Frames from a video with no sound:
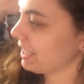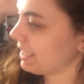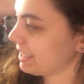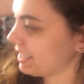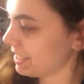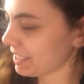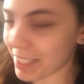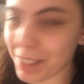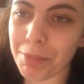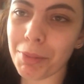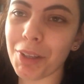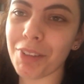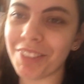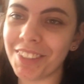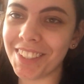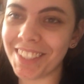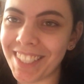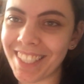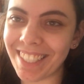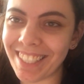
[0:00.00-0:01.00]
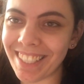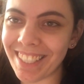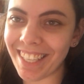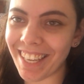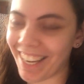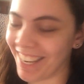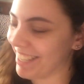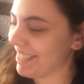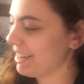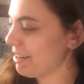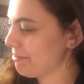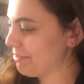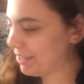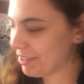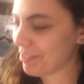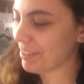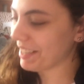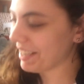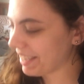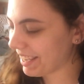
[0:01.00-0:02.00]
just move in here and I'm
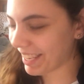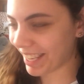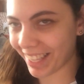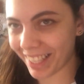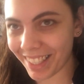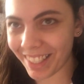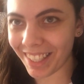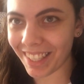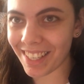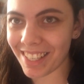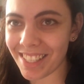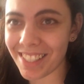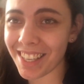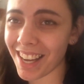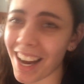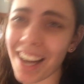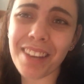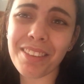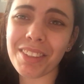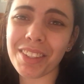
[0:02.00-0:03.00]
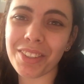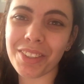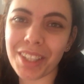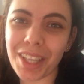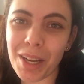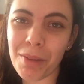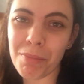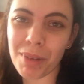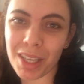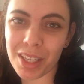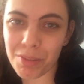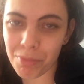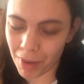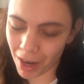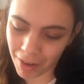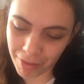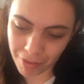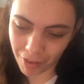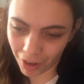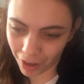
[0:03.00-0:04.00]
moving again, and it's kind of annoying, but it's
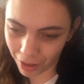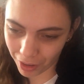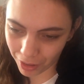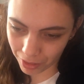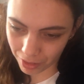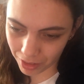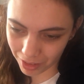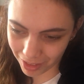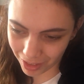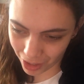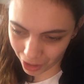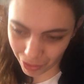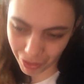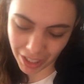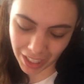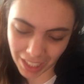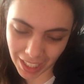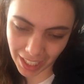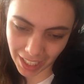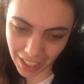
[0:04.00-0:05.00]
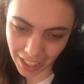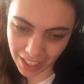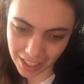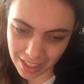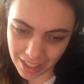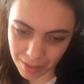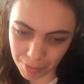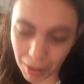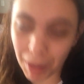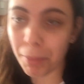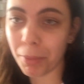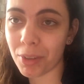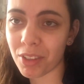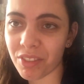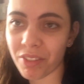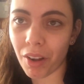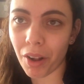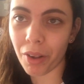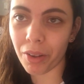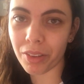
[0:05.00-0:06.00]
my fault. Not really, it's people's
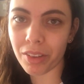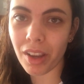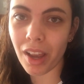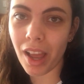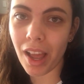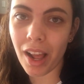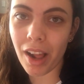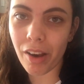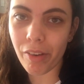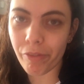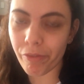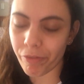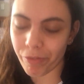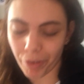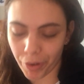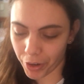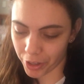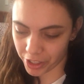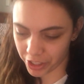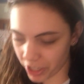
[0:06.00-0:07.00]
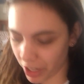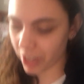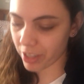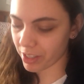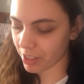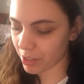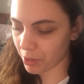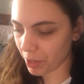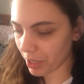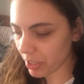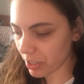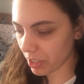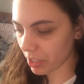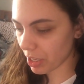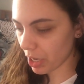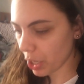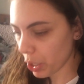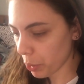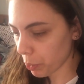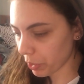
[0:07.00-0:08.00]
fault for a shitty situation,
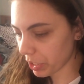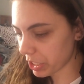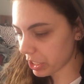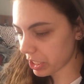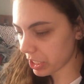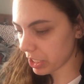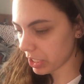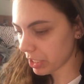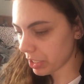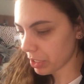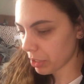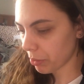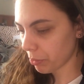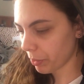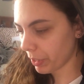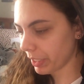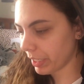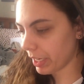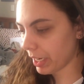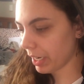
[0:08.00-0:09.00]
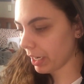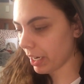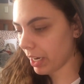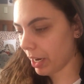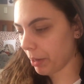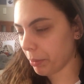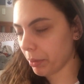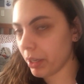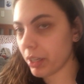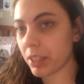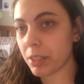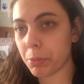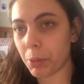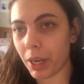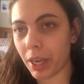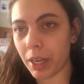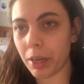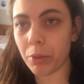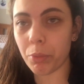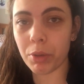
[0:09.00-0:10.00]
which one day I will
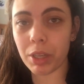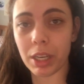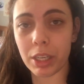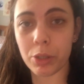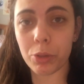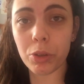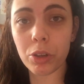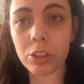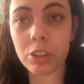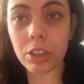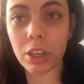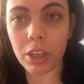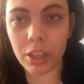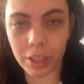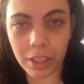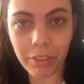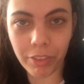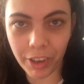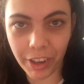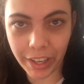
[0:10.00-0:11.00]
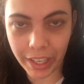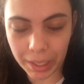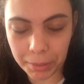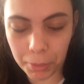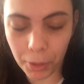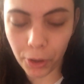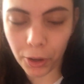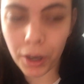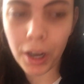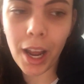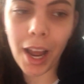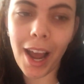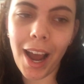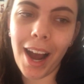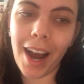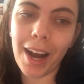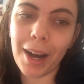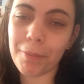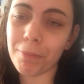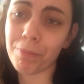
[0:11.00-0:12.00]
explain when I do not live here anymore,
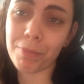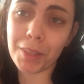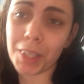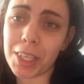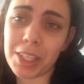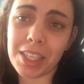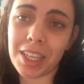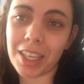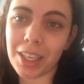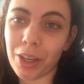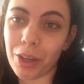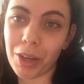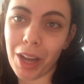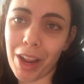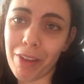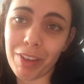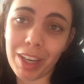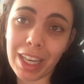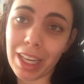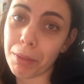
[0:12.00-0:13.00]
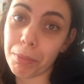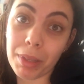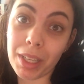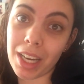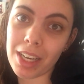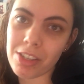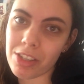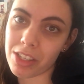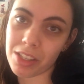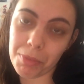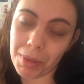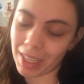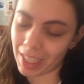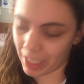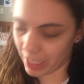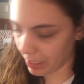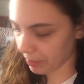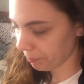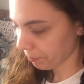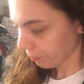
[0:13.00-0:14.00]
because then I don't have any implications of being
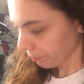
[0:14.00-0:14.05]
here.